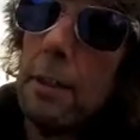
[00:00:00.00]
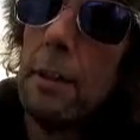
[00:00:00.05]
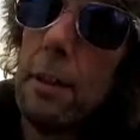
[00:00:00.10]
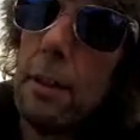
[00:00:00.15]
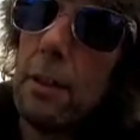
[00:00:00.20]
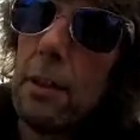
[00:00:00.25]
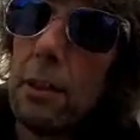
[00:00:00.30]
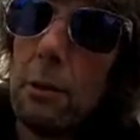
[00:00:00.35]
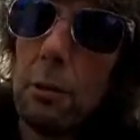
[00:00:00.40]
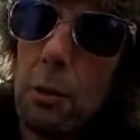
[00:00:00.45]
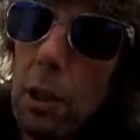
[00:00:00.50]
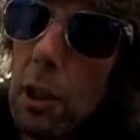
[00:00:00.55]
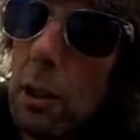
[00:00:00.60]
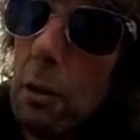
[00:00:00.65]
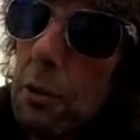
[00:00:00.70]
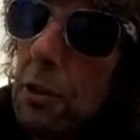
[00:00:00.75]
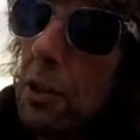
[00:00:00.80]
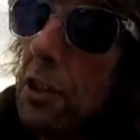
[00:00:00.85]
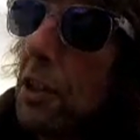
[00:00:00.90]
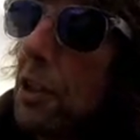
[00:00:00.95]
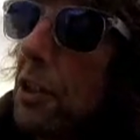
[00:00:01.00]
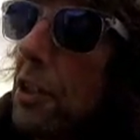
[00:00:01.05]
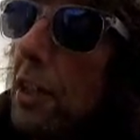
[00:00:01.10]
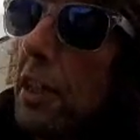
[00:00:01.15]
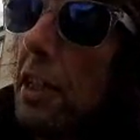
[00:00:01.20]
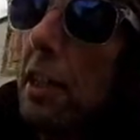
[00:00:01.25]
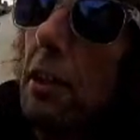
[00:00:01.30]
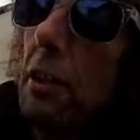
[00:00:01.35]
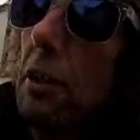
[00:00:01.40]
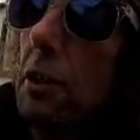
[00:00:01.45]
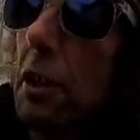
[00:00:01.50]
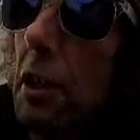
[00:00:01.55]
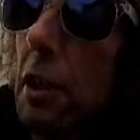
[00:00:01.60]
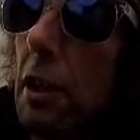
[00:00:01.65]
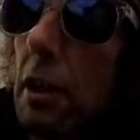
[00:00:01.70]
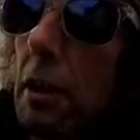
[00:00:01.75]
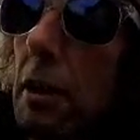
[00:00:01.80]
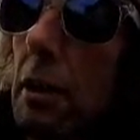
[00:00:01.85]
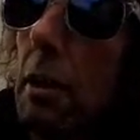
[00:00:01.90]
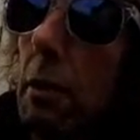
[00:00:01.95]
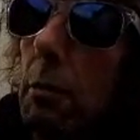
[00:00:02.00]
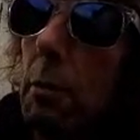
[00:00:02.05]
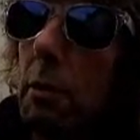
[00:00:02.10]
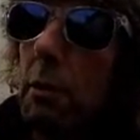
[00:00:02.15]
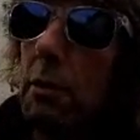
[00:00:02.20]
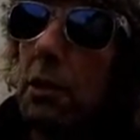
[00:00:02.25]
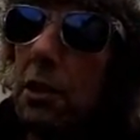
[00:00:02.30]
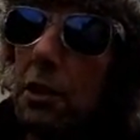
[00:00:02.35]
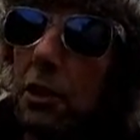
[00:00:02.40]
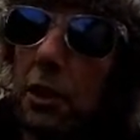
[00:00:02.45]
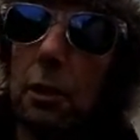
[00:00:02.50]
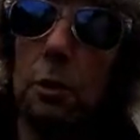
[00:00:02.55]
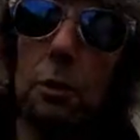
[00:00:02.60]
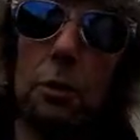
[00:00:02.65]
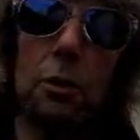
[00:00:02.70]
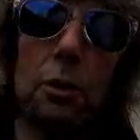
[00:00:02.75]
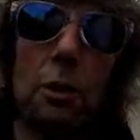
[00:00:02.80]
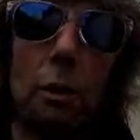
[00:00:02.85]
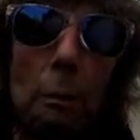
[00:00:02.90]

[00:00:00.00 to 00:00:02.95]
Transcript: there's a little closey just here. Look, I wonder where this goes.